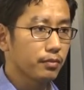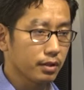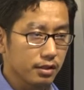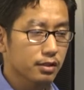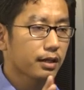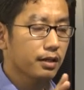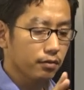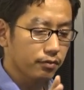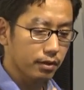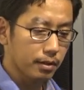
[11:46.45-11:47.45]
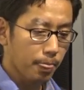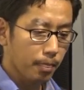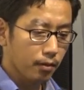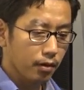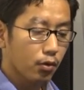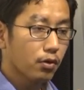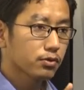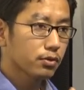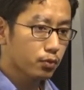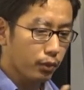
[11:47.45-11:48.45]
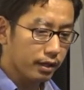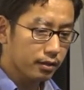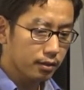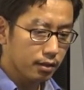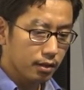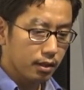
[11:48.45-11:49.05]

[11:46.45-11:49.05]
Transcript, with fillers: This kind of assault vehicle,